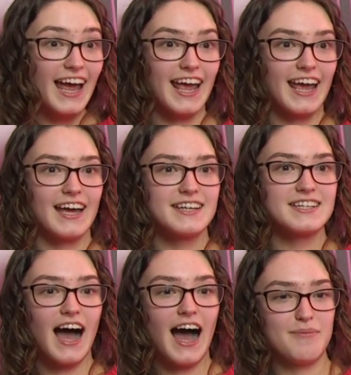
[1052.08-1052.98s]

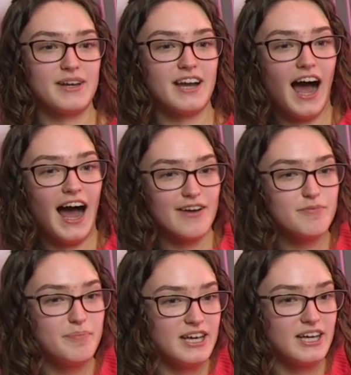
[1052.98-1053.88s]
And I mean,
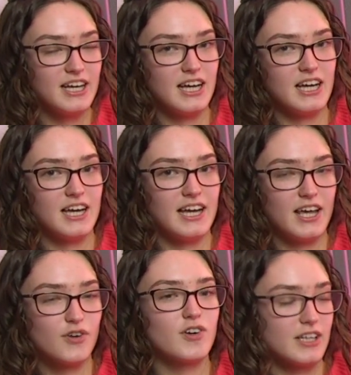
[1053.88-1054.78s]
I've been
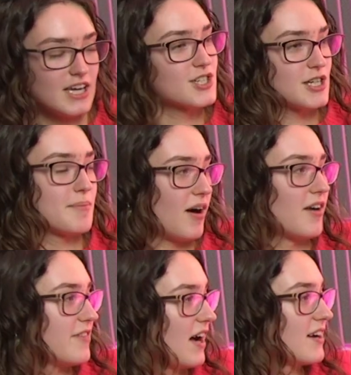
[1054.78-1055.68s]
in a relationship
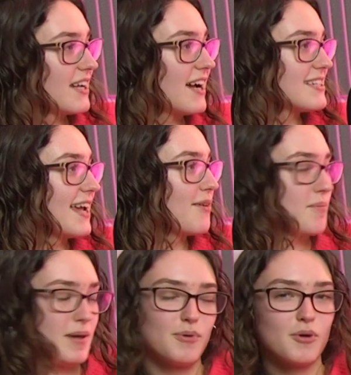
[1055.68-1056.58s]
on Valentine's Day where
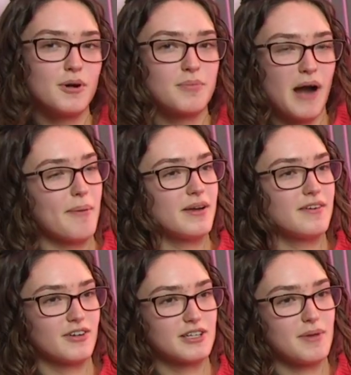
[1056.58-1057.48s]
people would probably
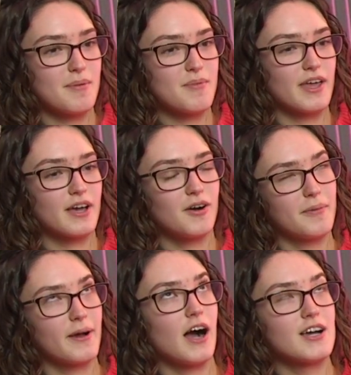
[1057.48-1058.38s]
have looked at me and been like, oh
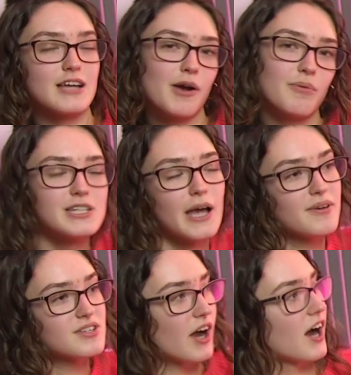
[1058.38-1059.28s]
my gosh, I wish I
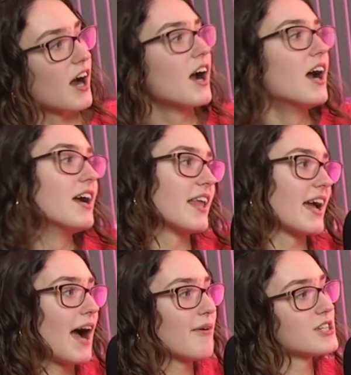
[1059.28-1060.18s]
was her.
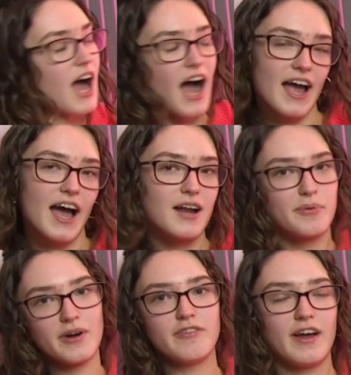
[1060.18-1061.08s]
Like, I wish I had a
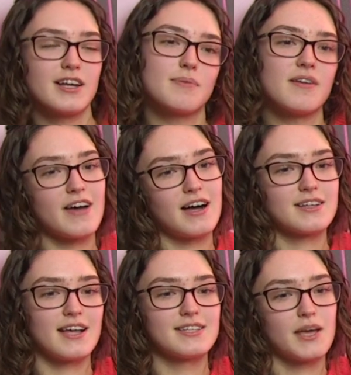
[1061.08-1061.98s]
boyfriend to spend
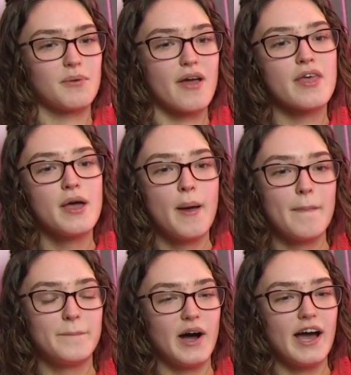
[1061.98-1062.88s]
Valentine's Day with.
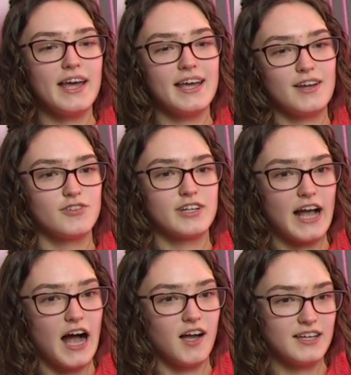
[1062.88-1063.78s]
But in
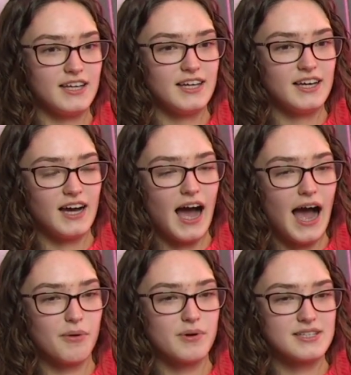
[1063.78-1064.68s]
reality,
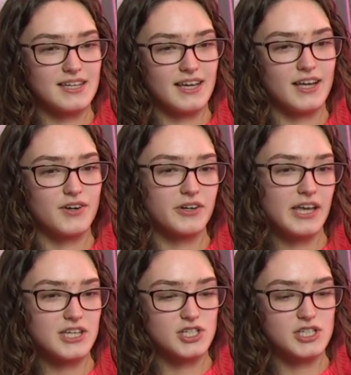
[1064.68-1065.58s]
I was in a
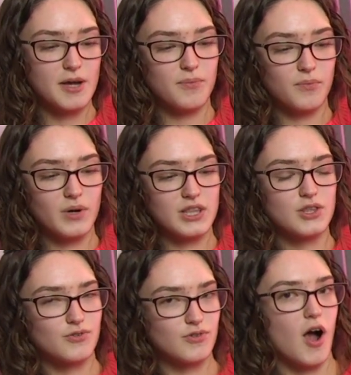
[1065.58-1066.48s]
relationship with
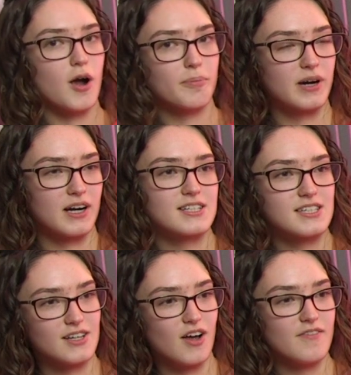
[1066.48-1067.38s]
the wrong
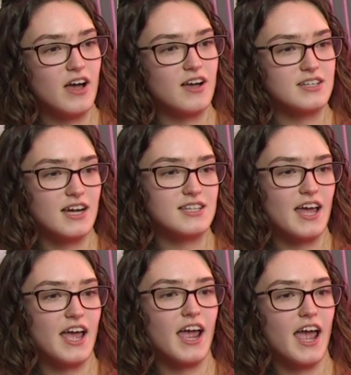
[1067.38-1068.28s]
person on Valentine's
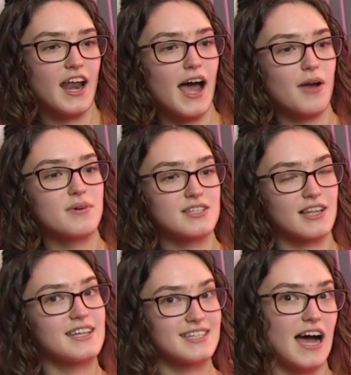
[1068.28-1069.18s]
Day, and I was
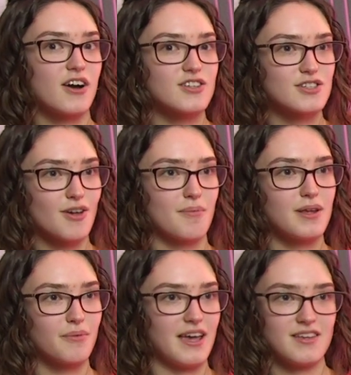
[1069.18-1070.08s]
let down in so
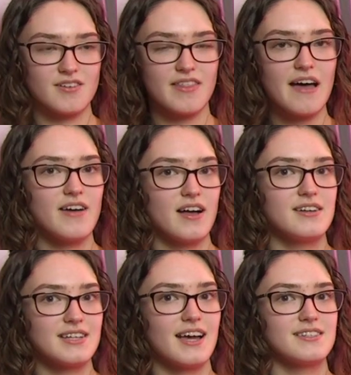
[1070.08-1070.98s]
many ways on that
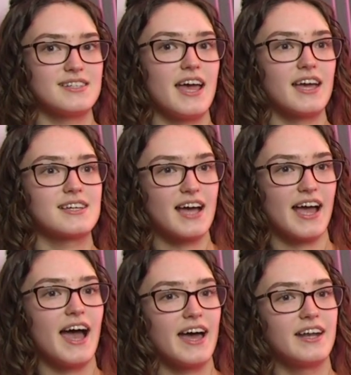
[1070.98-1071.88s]
Valentine's Day because I
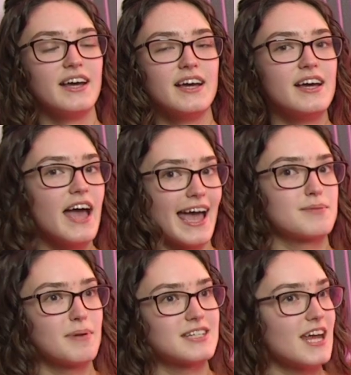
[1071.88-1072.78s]
had
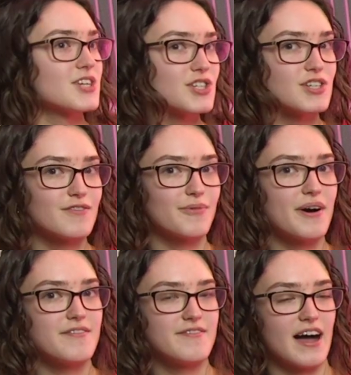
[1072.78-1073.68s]
expectations of
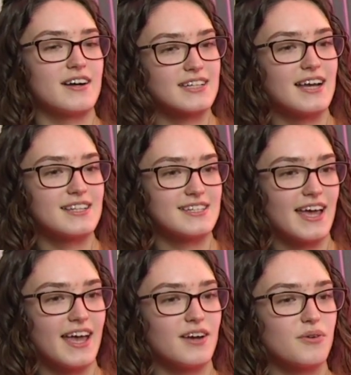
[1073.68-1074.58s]
what Valentine's
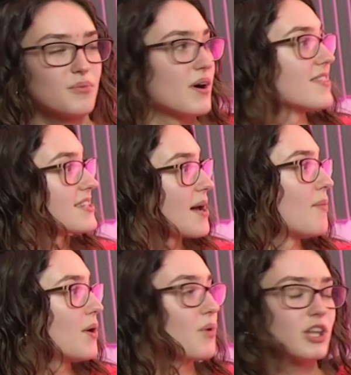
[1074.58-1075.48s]
Day with
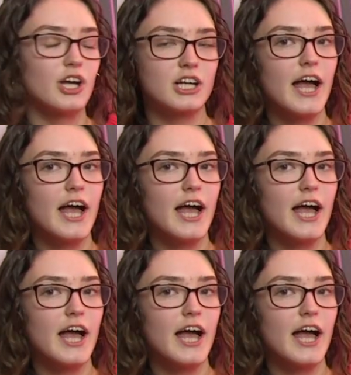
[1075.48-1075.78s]
someone would look